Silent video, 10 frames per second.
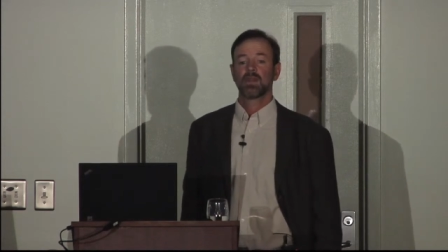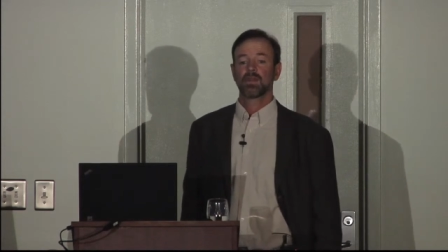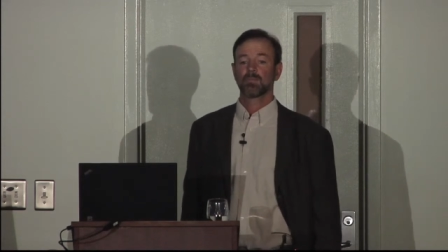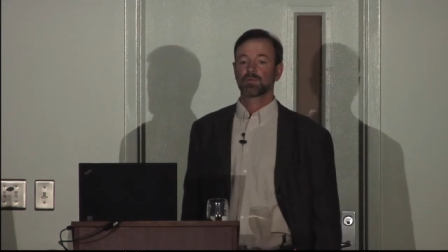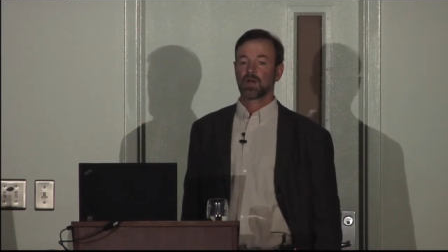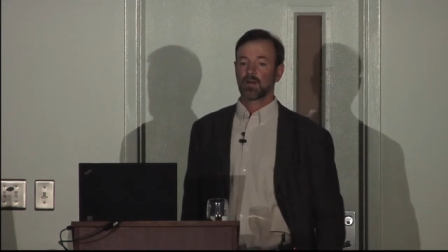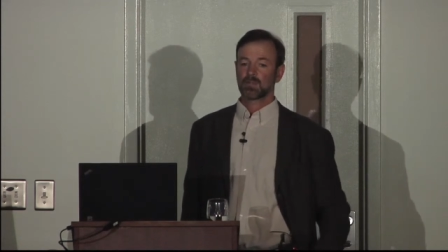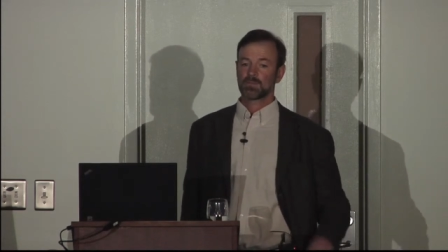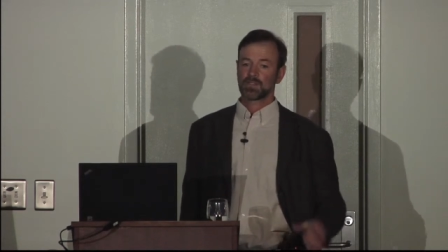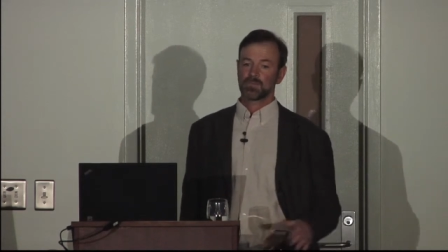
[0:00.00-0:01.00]
The
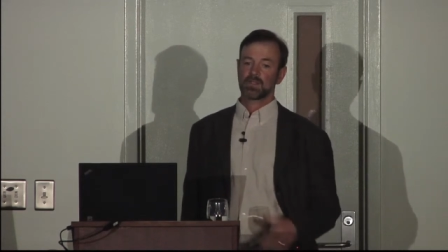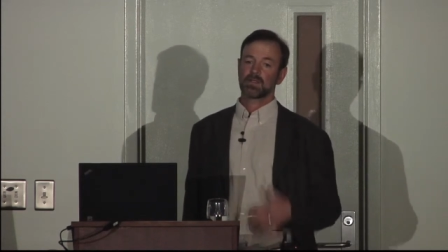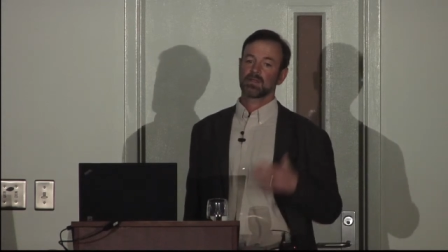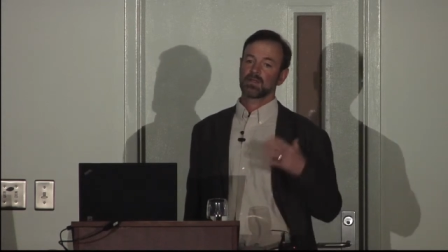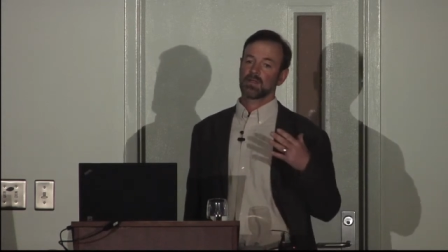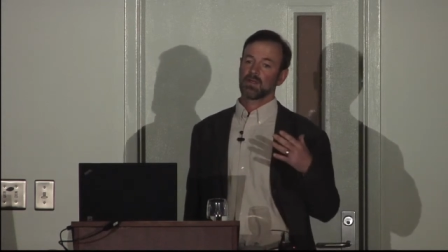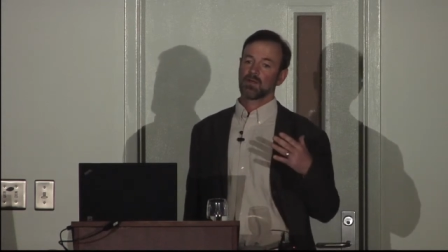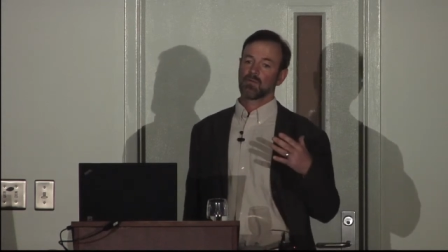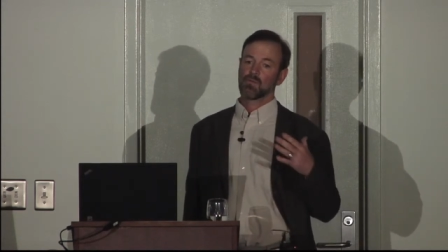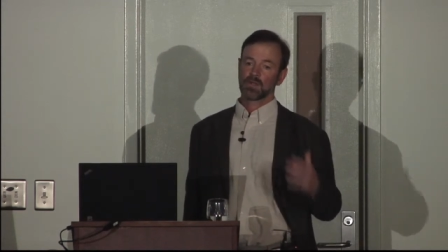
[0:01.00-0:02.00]
problem has been
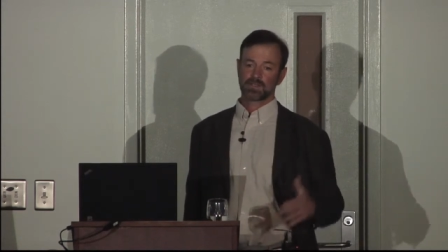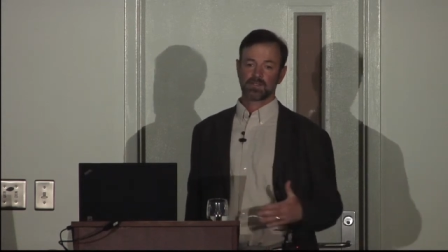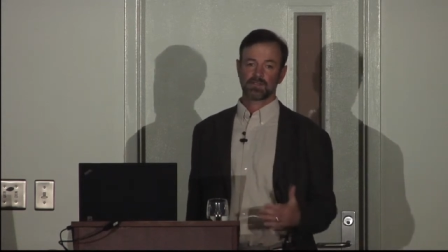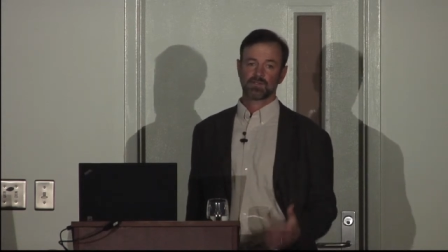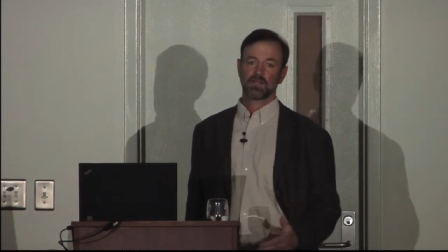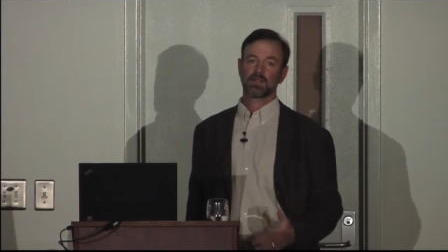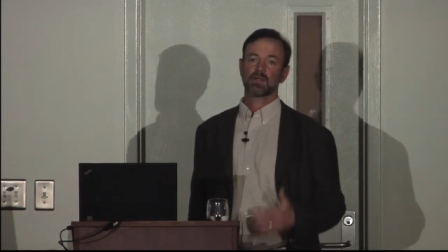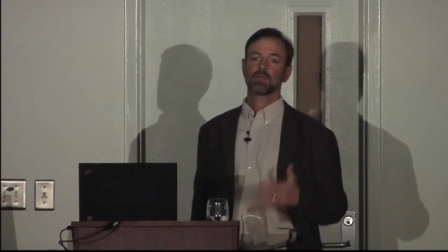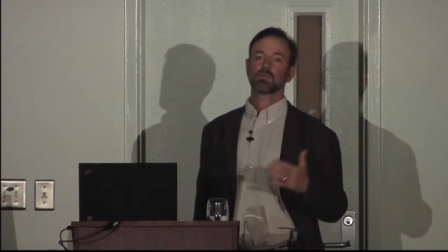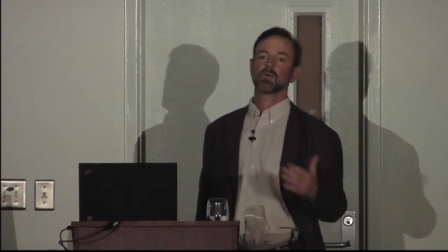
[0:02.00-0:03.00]
once they're trained
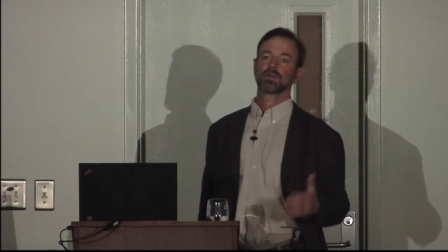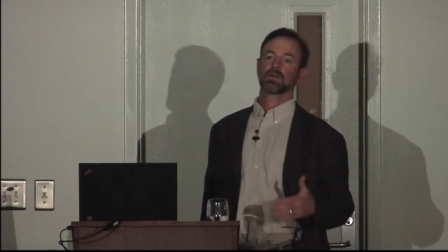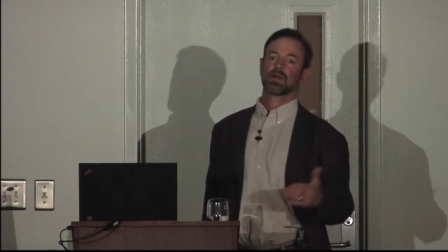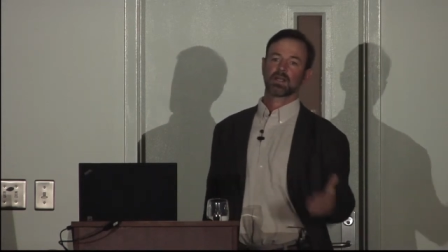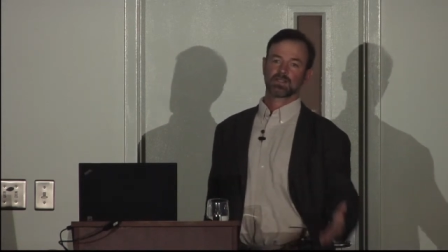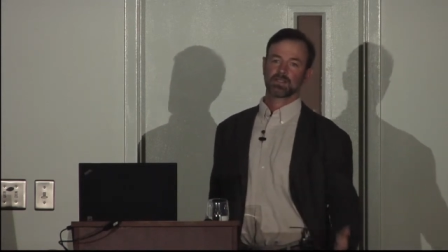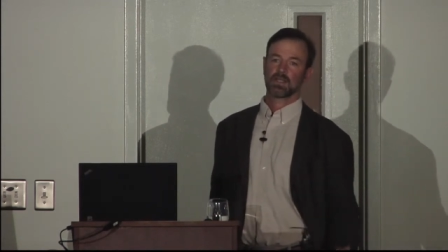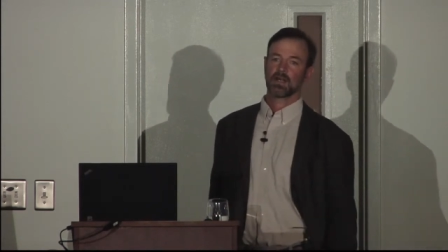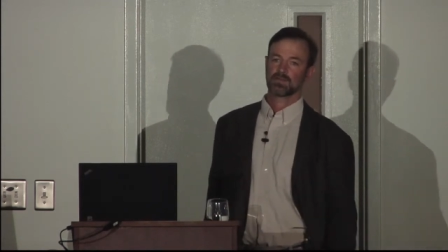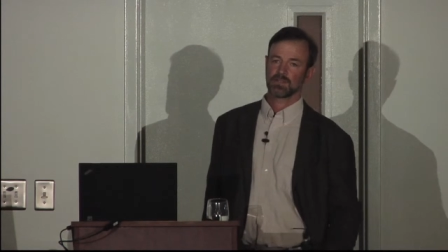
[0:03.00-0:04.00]
up, what they're actually
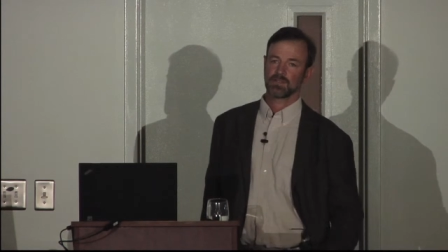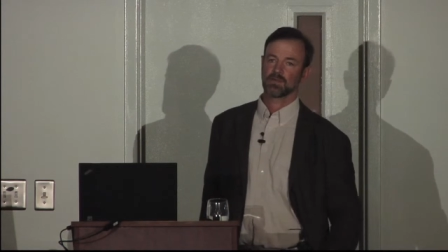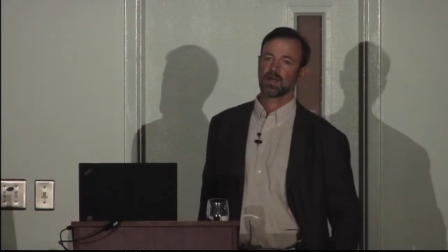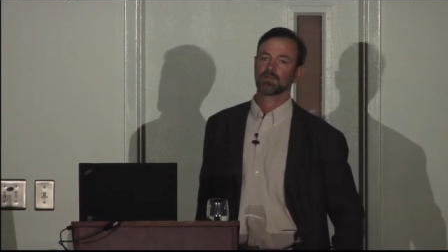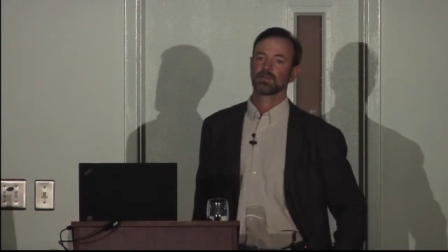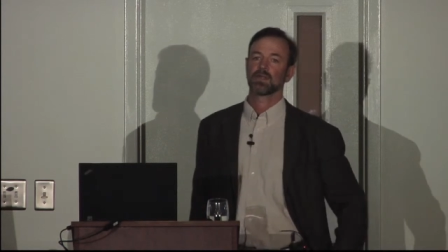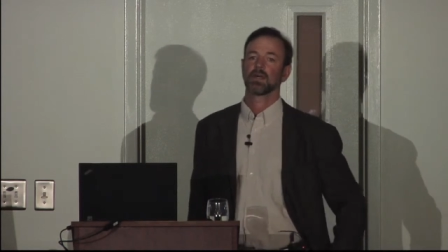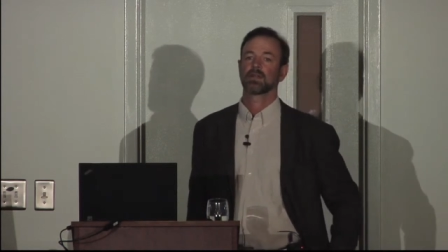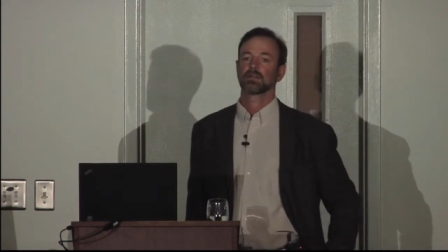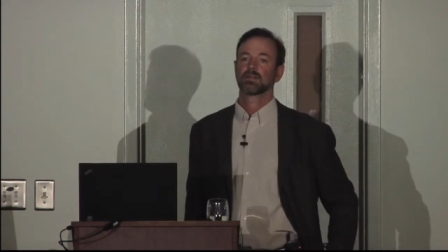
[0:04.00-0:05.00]
allowed to do after
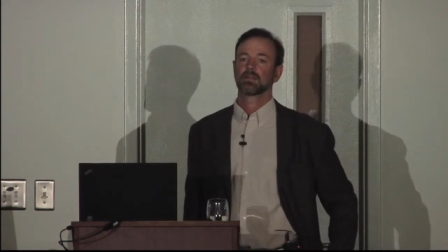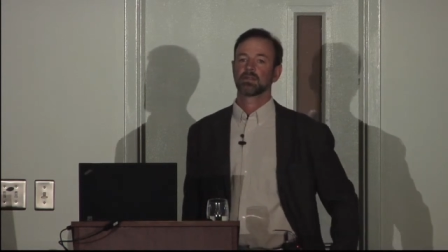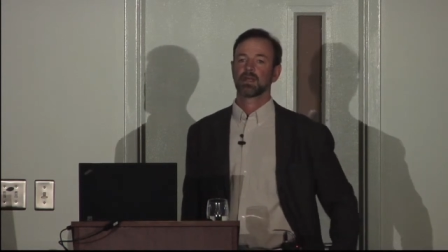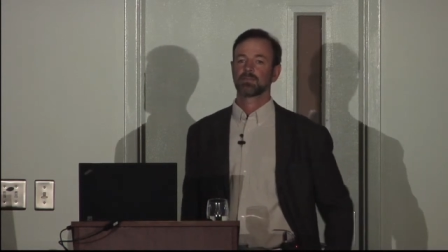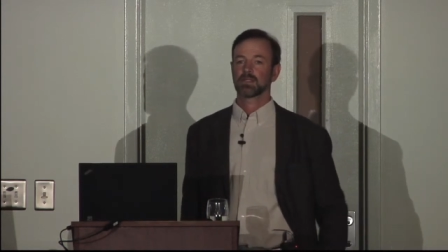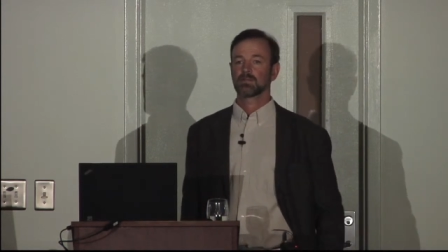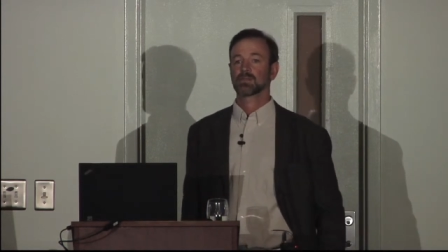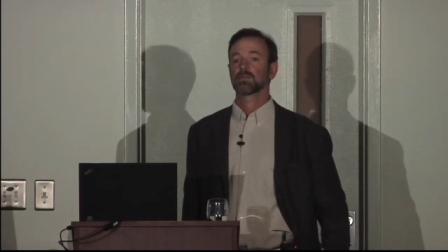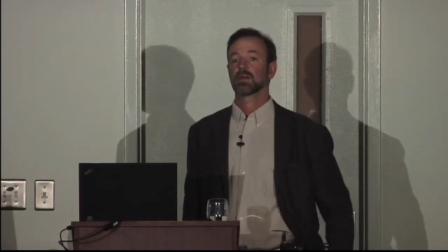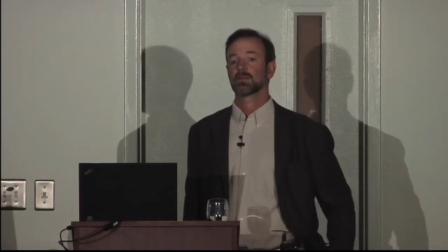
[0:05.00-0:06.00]
that, and that becomes
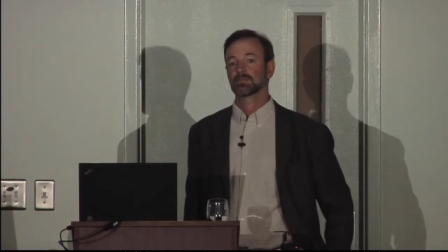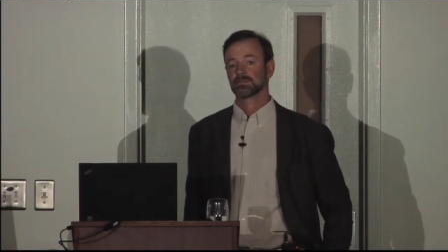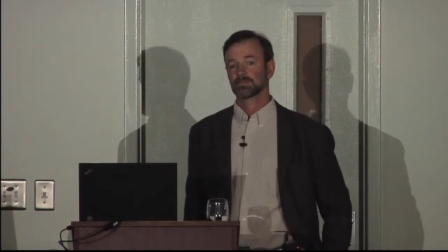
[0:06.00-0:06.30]
a problem.